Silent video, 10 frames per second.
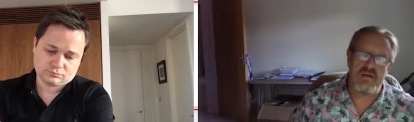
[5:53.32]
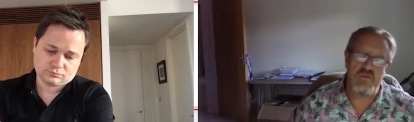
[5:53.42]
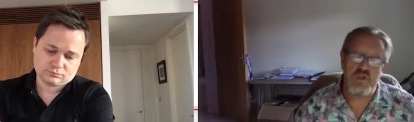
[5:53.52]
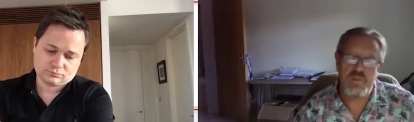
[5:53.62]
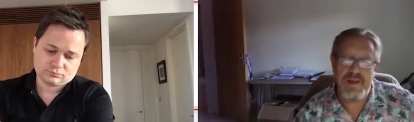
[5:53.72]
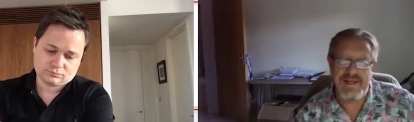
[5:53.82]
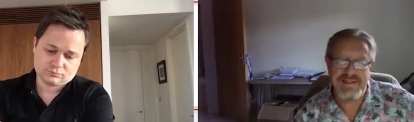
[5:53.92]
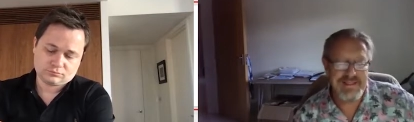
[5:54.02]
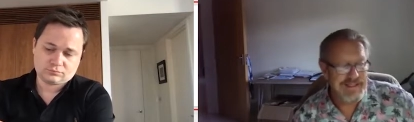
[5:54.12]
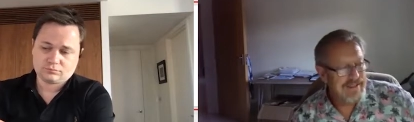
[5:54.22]
Speaker 1: respect
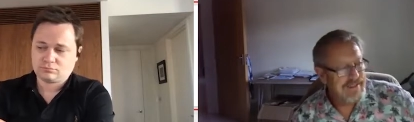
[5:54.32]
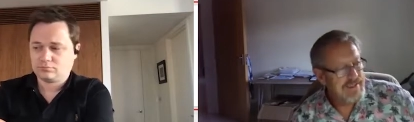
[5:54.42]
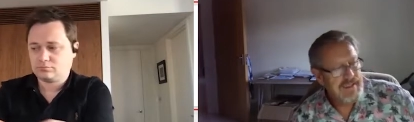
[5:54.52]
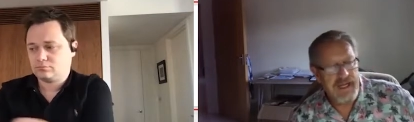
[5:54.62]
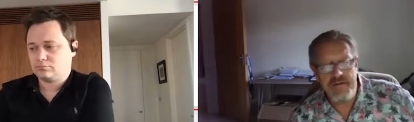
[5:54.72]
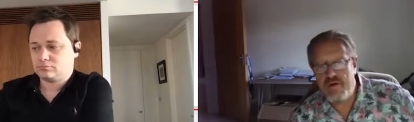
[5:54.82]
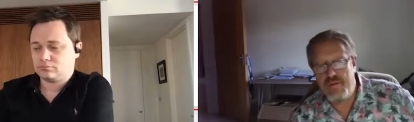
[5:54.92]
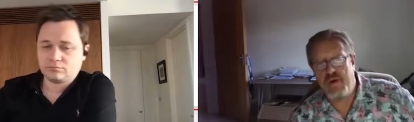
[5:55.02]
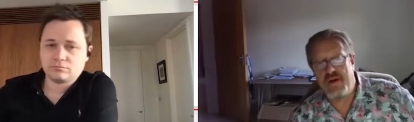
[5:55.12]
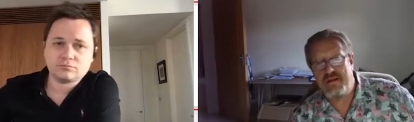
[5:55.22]

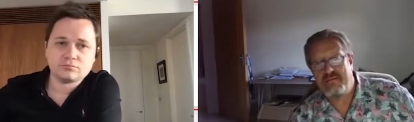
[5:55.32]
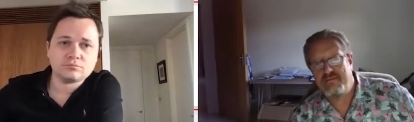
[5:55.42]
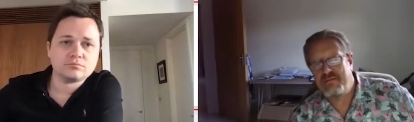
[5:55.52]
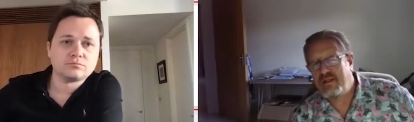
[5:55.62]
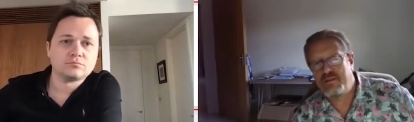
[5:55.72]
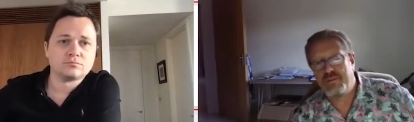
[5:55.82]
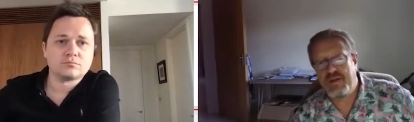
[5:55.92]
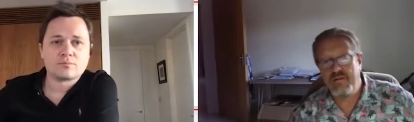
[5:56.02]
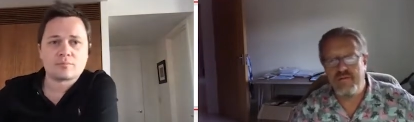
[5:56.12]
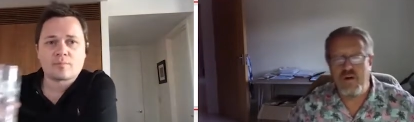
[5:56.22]
everybody that's been
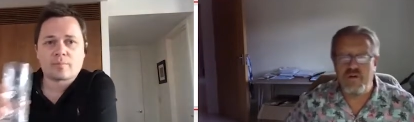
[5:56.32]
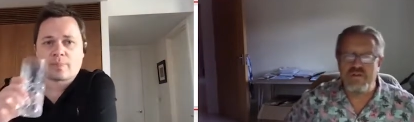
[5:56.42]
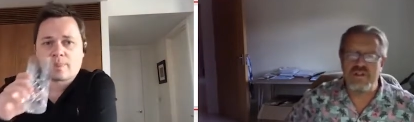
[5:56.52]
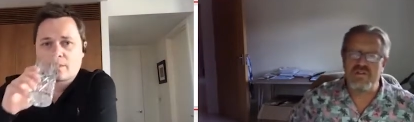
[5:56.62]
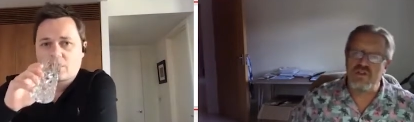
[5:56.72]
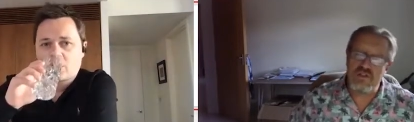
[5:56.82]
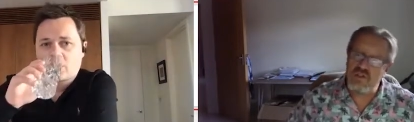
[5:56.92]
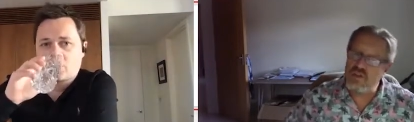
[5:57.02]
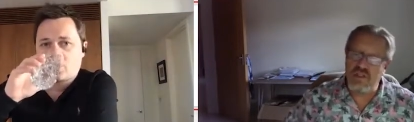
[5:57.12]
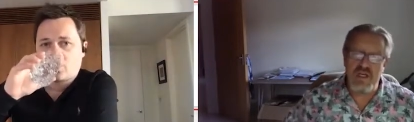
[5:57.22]
involved in
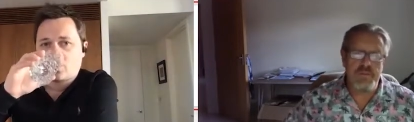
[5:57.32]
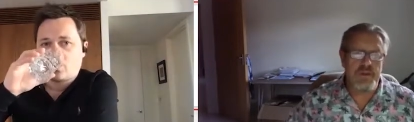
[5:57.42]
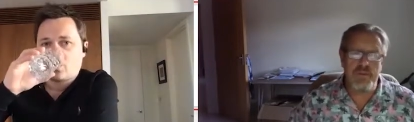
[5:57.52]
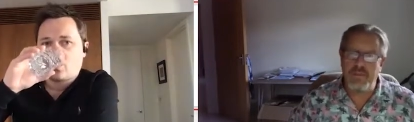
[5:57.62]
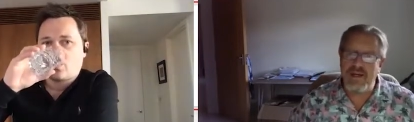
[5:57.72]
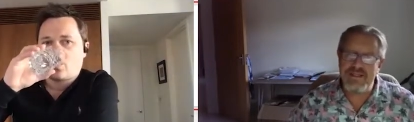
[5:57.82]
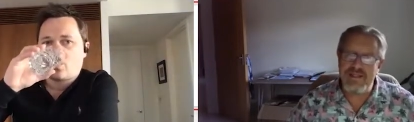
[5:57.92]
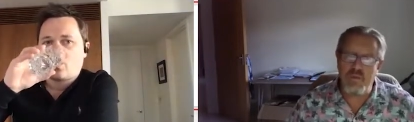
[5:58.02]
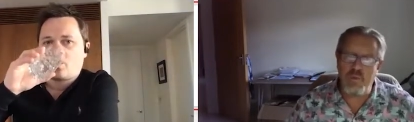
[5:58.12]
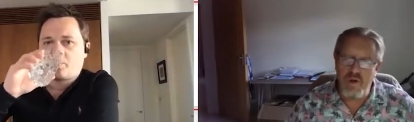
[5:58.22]
just keeping the
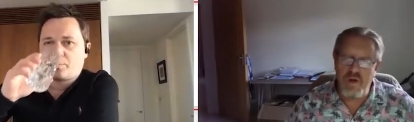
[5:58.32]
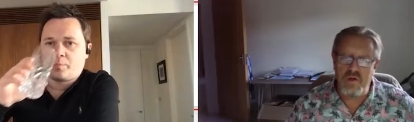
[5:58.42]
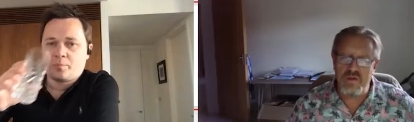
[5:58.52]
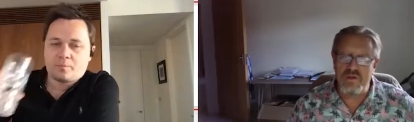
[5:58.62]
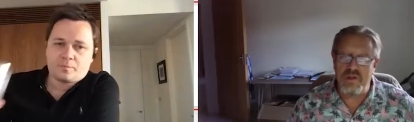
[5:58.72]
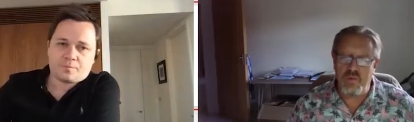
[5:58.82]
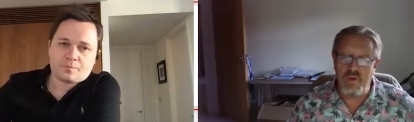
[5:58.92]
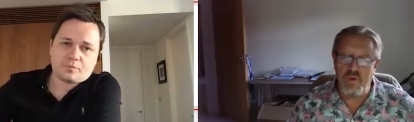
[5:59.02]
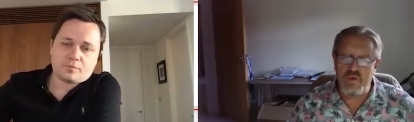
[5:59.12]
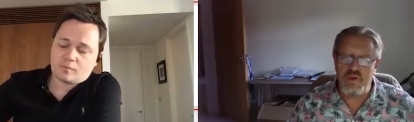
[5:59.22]
basic world that we
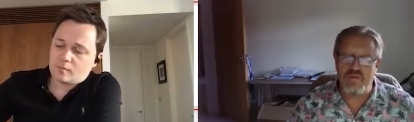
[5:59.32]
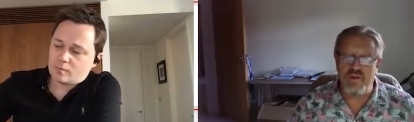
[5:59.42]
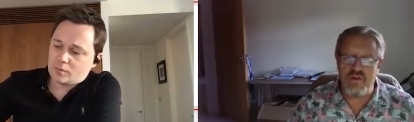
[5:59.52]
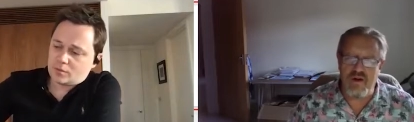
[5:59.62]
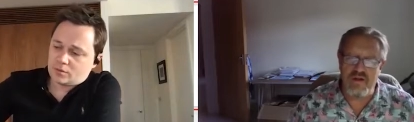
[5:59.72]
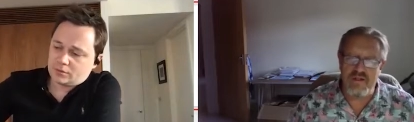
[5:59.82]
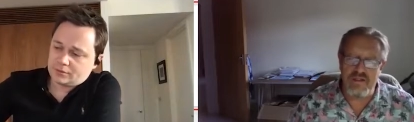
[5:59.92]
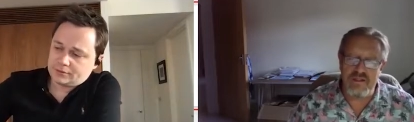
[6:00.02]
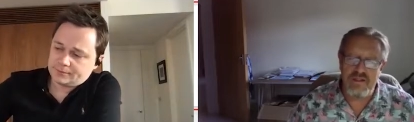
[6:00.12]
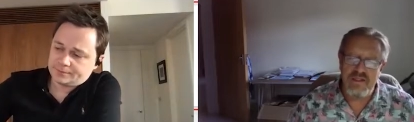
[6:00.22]
all took for granted
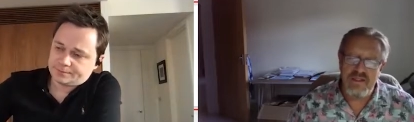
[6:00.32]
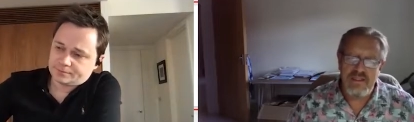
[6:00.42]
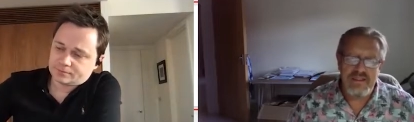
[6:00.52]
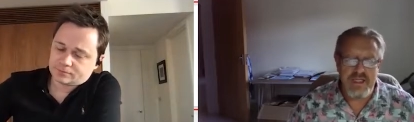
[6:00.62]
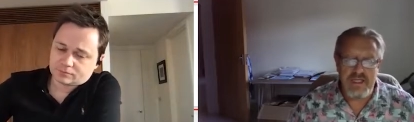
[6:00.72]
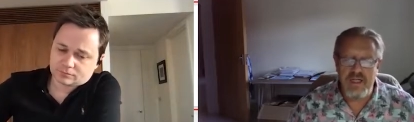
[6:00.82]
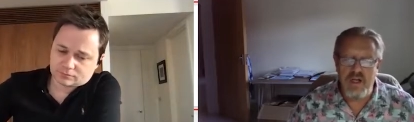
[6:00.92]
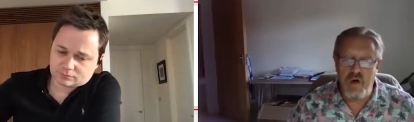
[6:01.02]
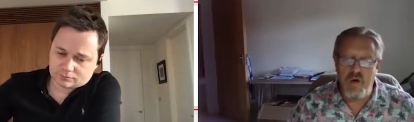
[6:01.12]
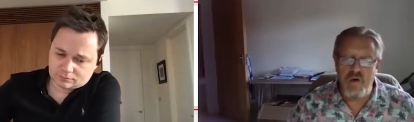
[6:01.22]
ticking
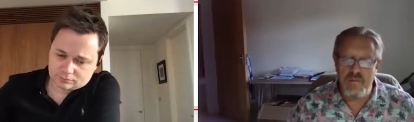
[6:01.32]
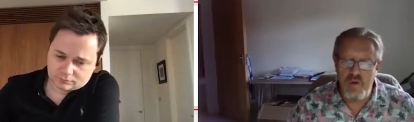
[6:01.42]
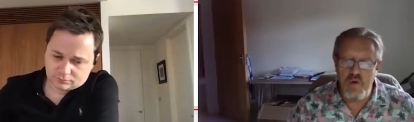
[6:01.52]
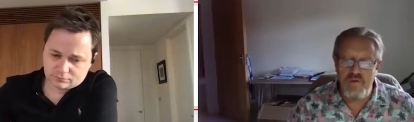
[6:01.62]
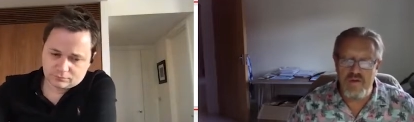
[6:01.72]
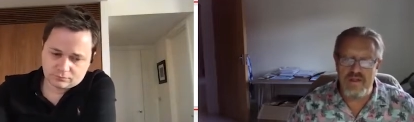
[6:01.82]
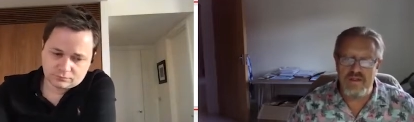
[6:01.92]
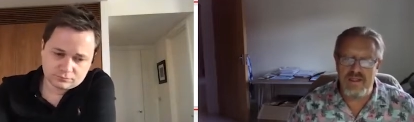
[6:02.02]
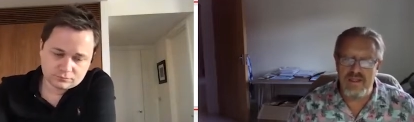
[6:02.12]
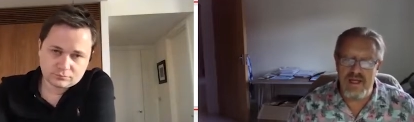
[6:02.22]
along and moving
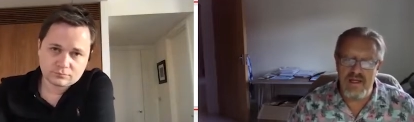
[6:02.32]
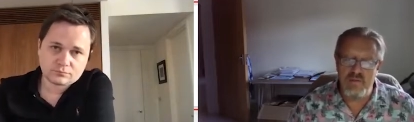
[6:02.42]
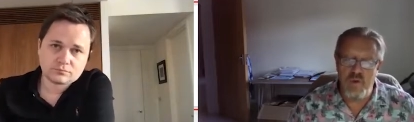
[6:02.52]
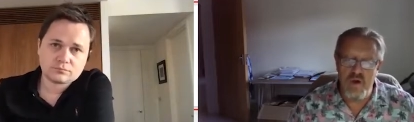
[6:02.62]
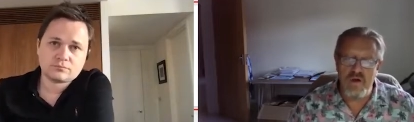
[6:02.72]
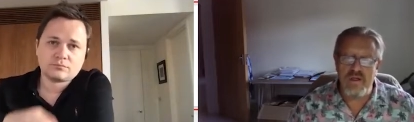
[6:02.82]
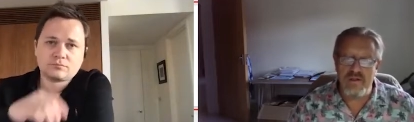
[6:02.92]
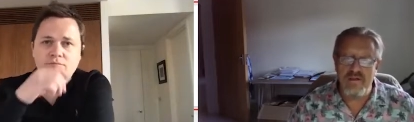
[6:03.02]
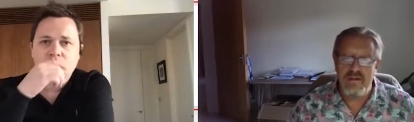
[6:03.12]
and working